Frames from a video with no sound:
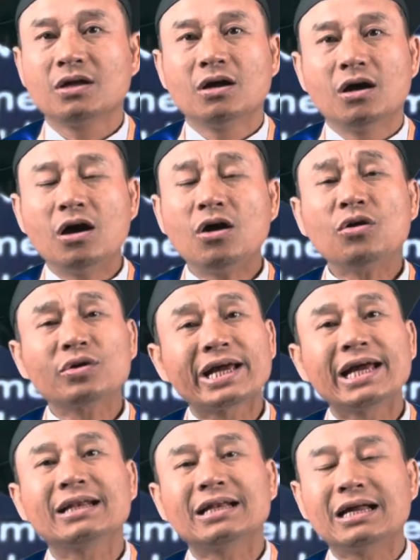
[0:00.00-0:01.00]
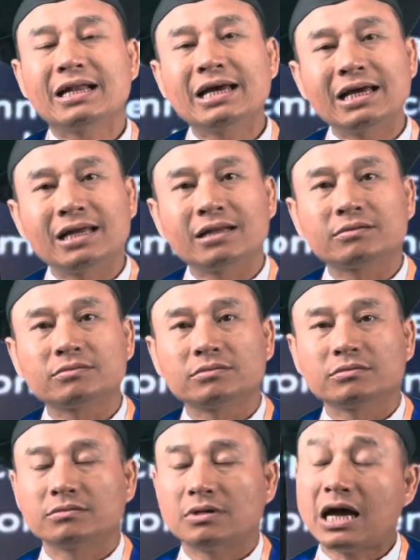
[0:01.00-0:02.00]
How can I
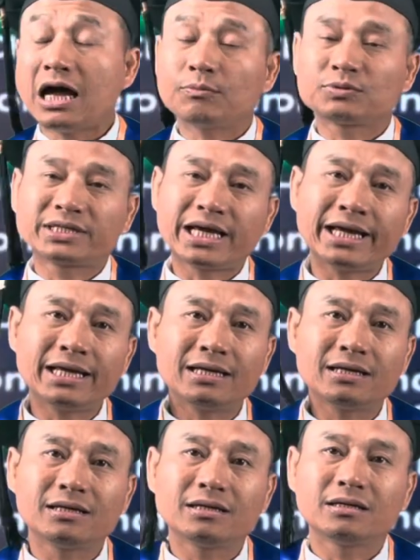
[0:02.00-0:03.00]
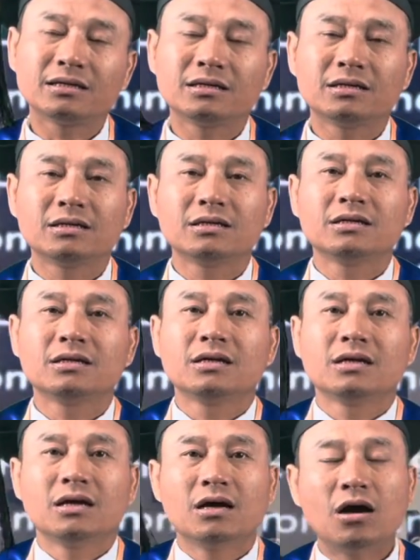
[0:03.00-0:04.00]
have change?
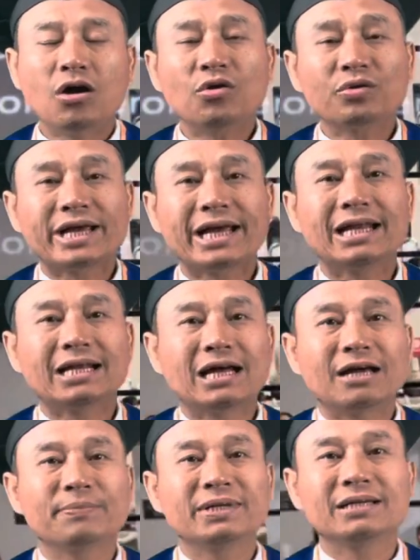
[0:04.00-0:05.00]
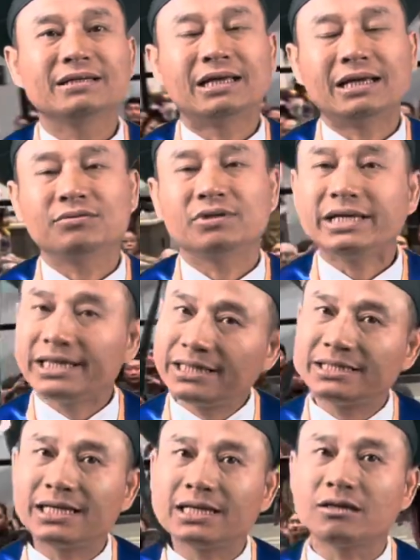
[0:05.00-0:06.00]
How can I be an
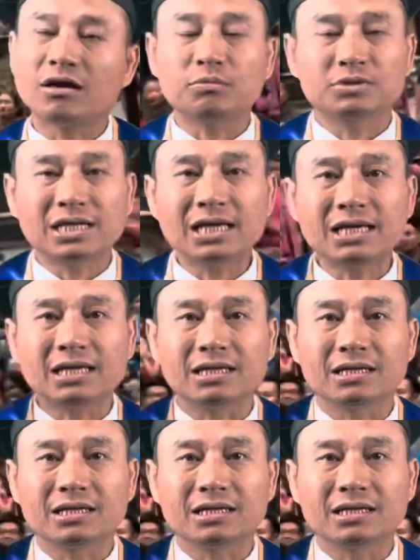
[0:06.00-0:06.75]
agent of change?